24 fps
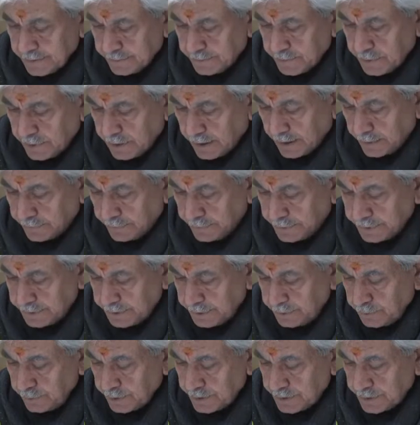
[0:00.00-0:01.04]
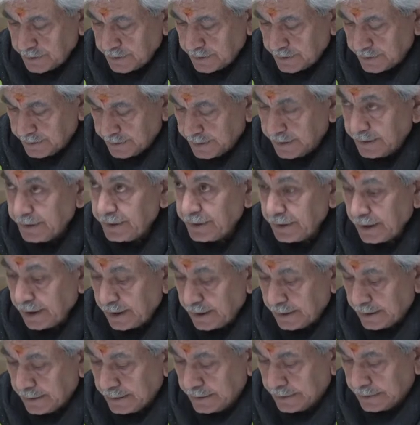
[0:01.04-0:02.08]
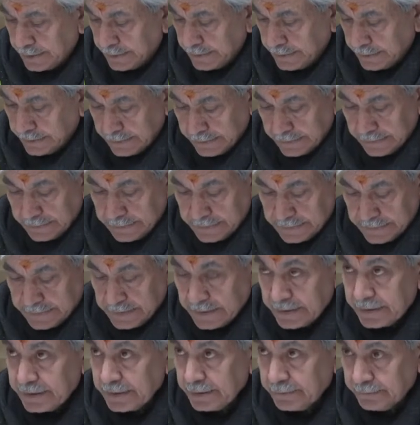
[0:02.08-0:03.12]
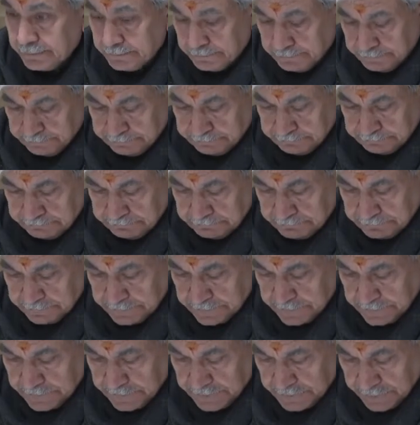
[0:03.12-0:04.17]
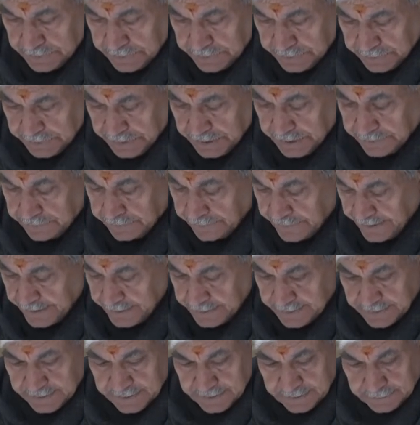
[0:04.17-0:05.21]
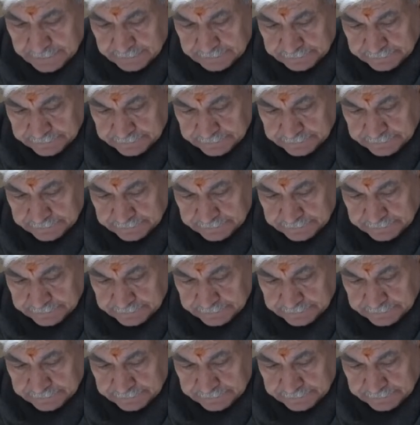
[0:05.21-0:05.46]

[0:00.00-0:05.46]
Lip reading: of the Harvard US-India Initiative, dear friends,